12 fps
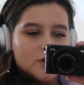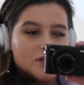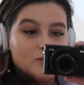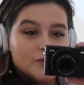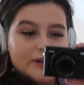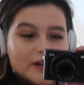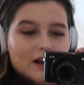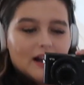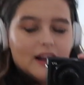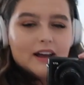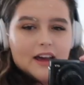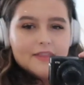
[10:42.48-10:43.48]
which is also
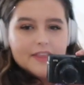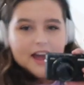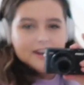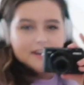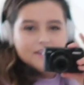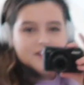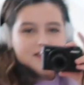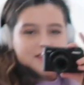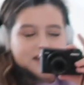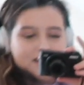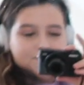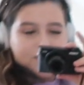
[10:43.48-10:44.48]
lilac, and then
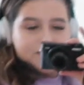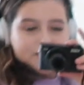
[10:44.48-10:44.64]
the Levi